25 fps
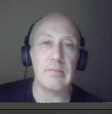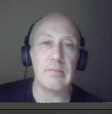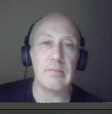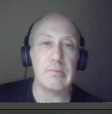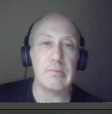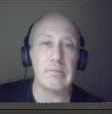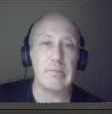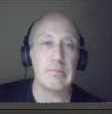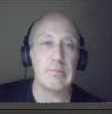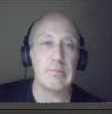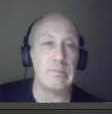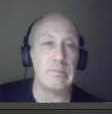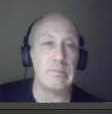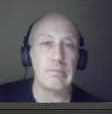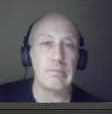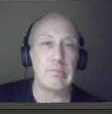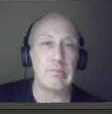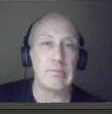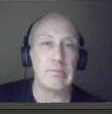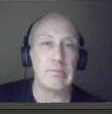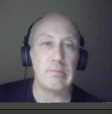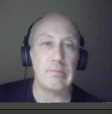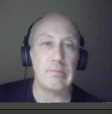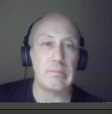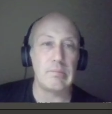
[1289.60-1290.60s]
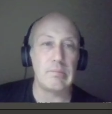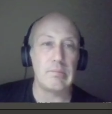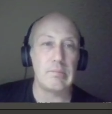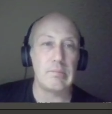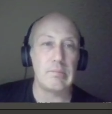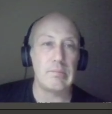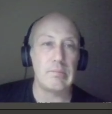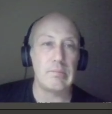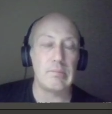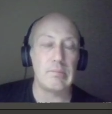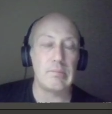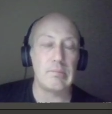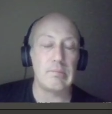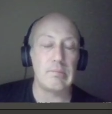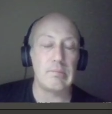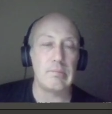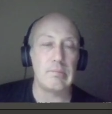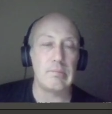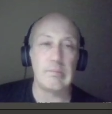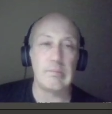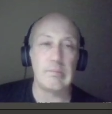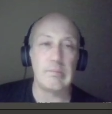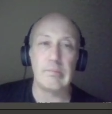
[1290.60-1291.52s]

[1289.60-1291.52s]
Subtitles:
Nobody speaks.